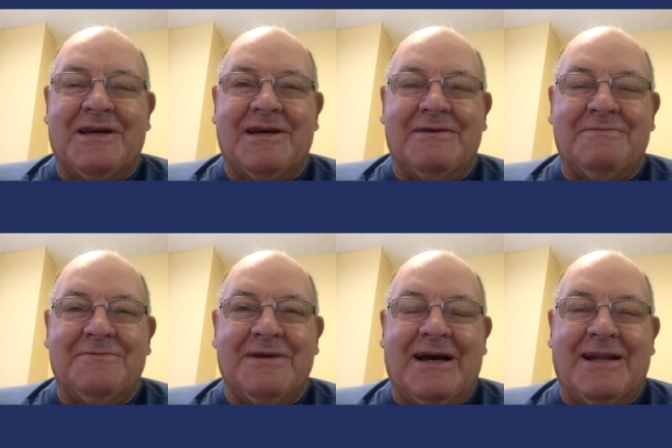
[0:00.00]
uh,
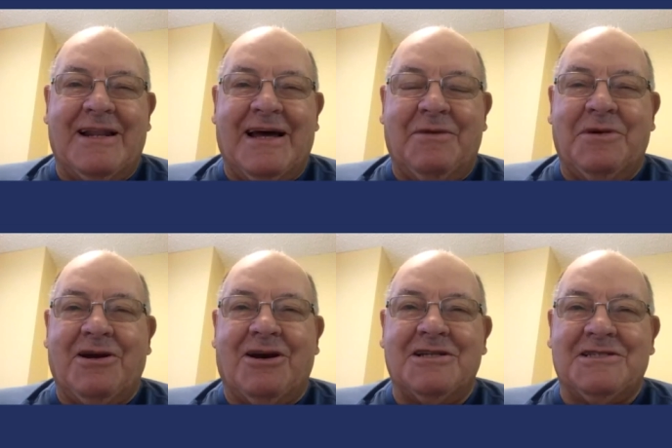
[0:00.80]
we had Vladimir
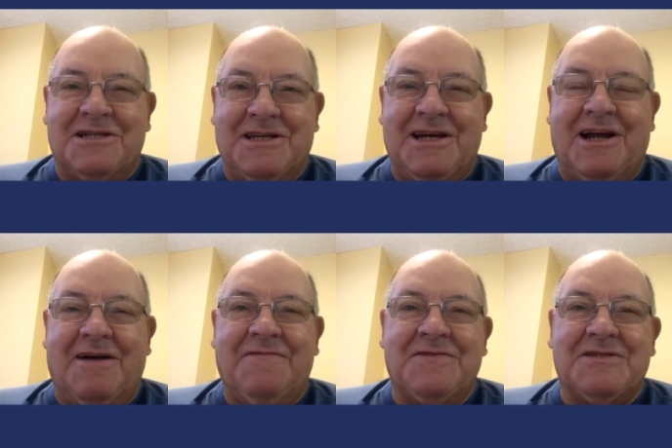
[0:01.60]

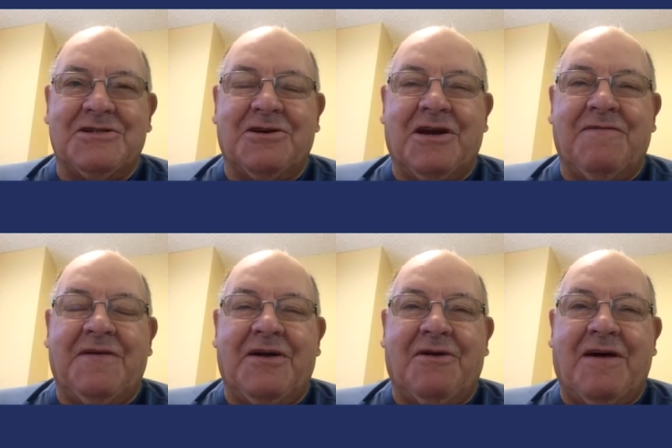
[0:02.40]
Konstantinov and Sergei
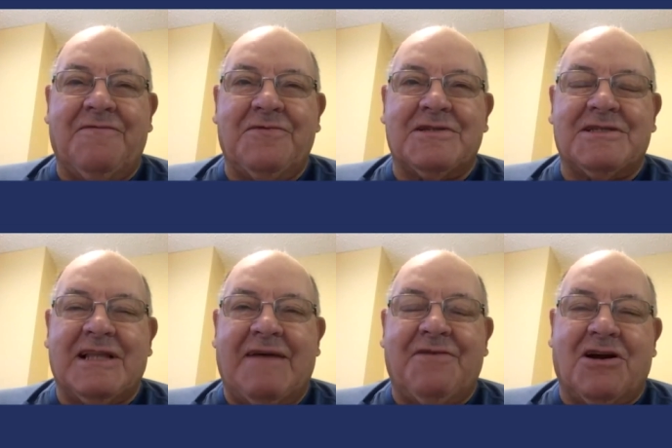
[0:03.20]
Fedorov with
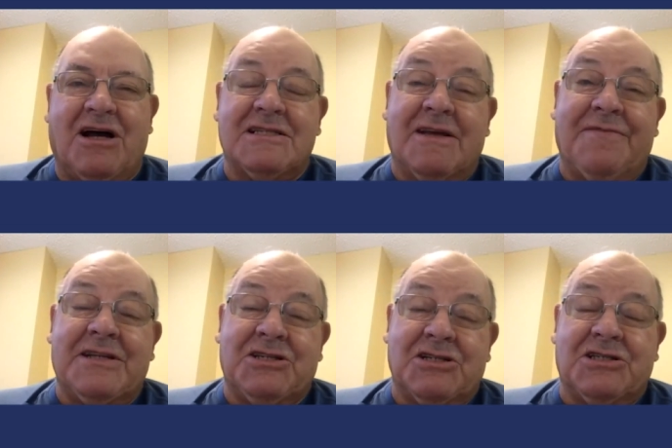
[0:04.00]
Slava Kozlov
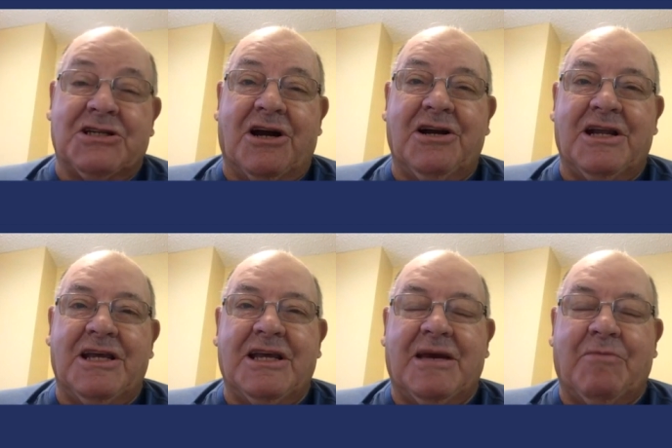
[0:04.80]
had just started.
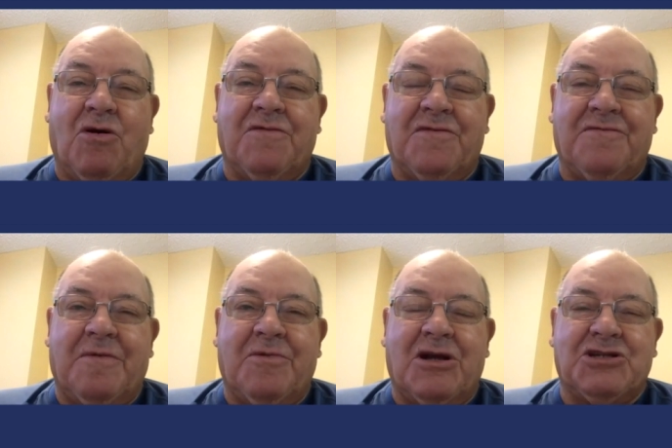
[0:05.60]
He came over
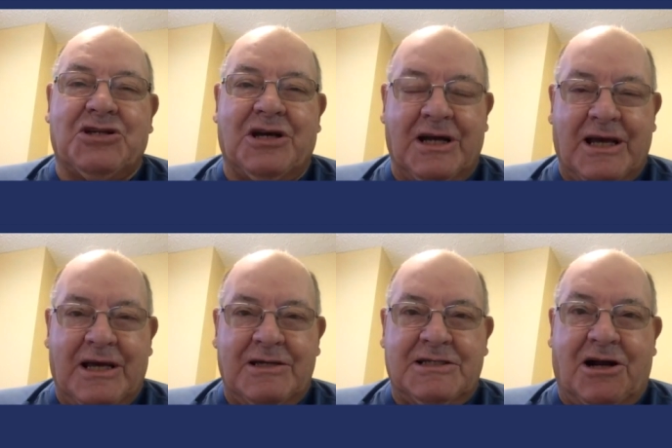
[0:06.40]
from Russia
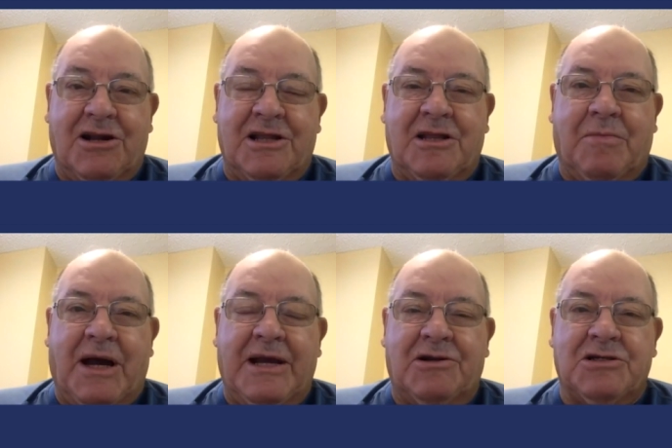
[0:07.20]
started in the
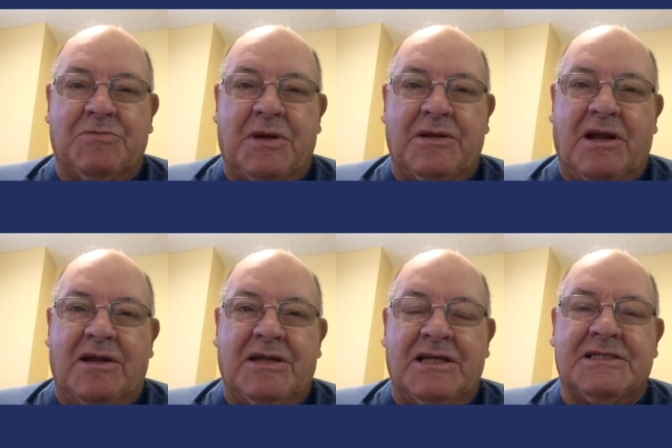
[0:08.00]
minors, but
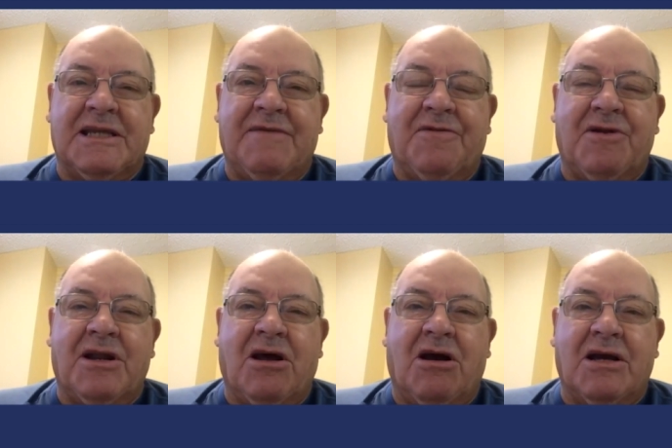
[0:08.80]
not didn't stay very
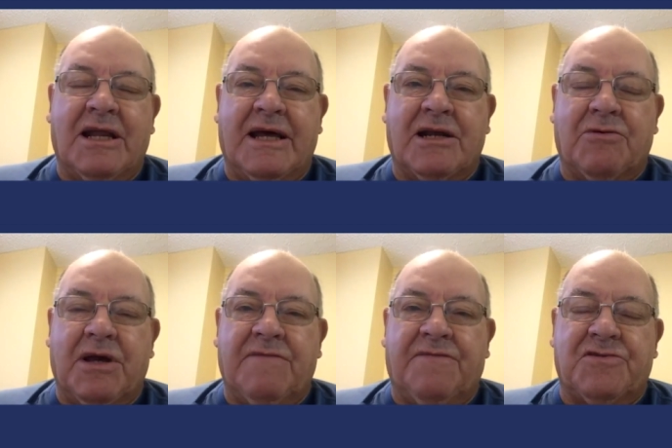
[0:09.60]
long, and had a
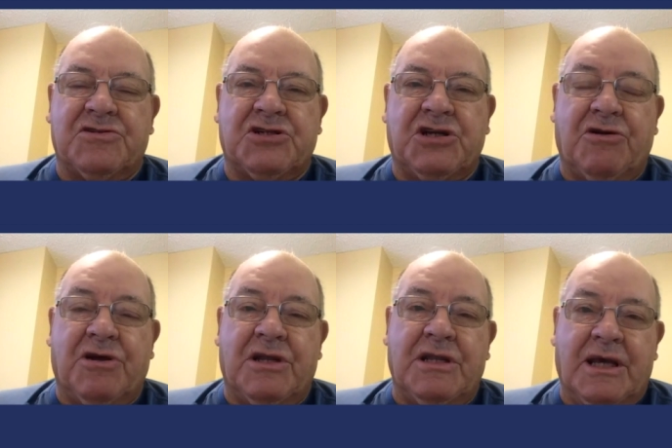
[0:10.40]
great first
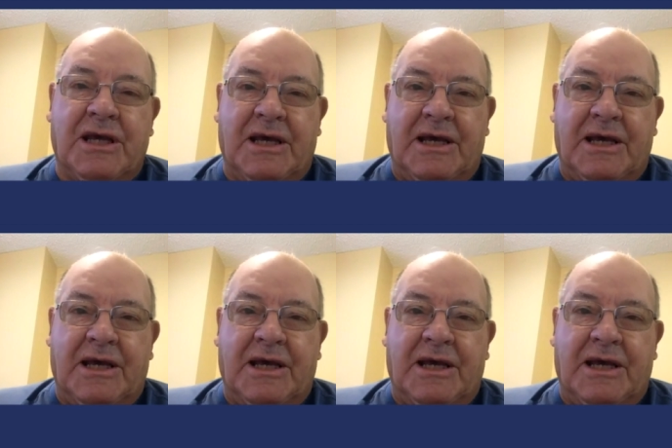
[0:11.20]
year. And,